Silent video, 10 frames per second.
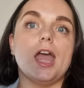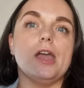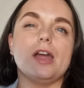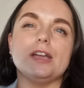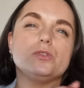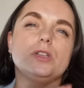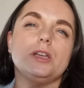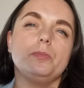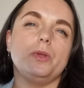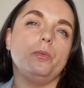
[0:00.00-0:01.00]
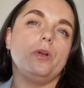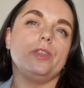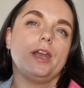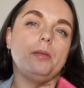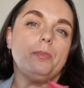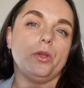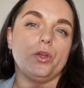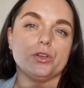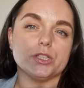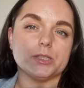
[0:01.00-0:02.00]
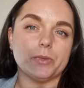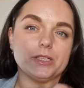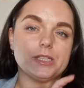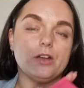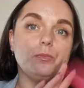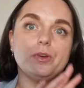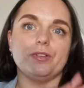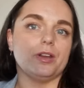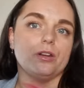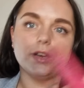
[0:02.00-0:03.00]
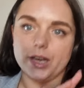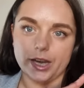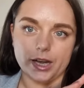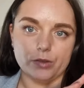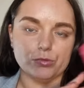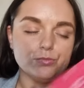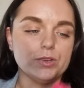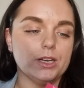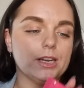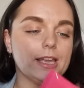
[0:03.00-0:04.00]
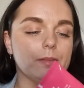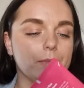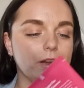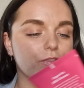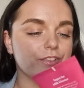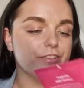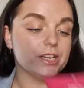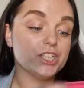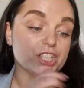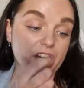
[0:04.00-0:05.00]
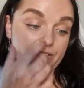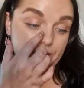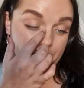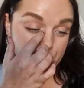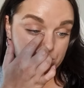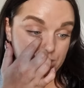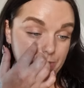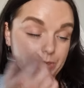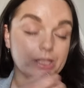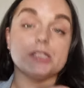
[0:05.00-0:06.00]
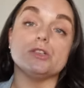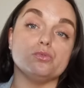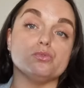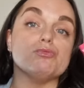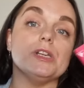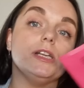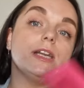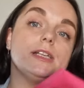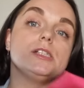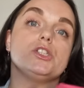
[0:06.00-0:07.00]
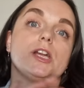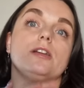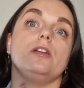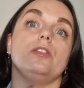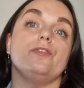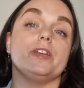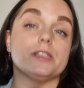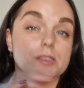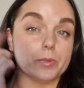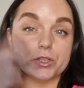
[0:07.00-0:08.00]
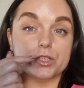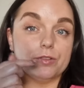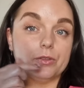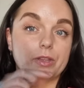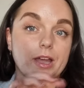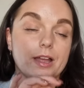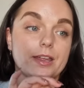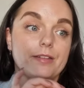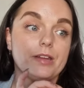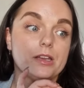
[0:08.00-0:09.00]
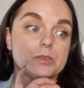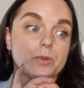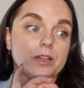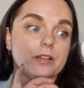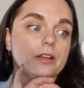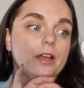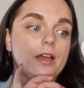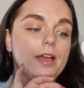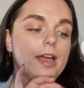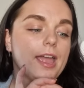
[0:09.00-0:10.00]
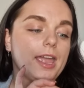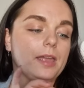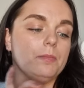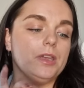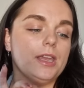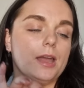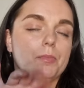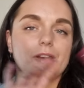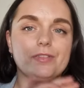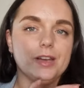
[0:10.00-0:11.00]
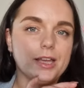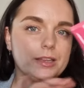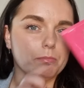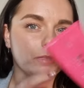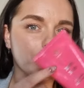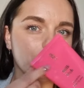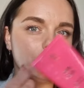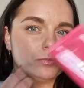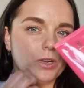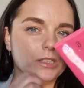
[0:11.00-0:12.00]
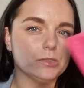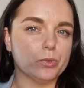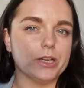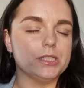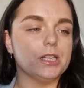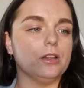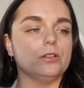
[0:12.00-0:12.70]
I don't think it'd be one that I purchased myself, but if I got it again, I would really like it. My lovely friend Sharon actually sent me this, and it was really nice and gentle on the face, especially around the eye area as well. Yeah, but I feel like maybe this brand's pricey.